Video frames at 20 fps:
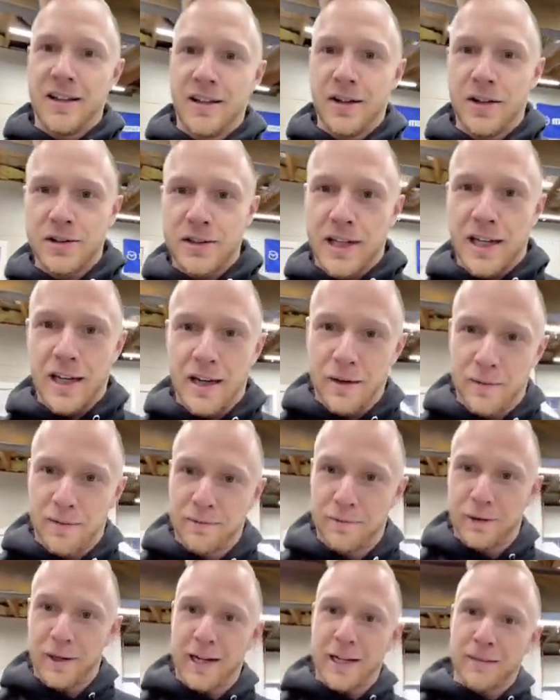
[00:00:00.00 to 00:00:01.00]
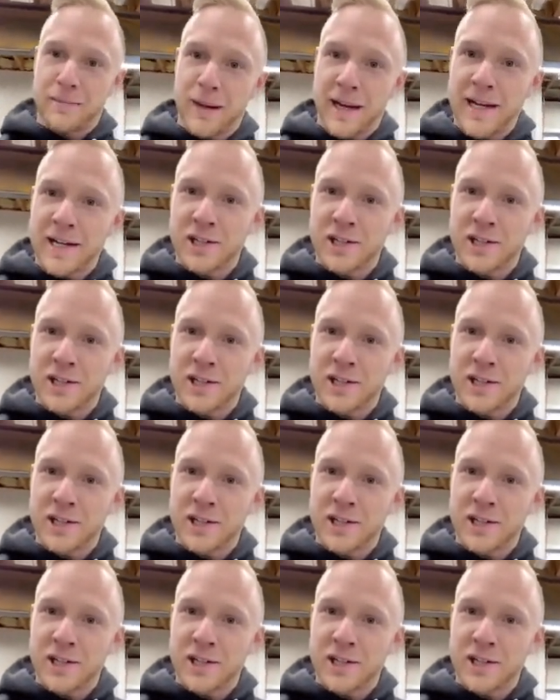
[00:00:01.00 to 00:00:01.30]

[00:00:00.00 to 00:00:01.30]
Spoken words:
Looks like a freaking bike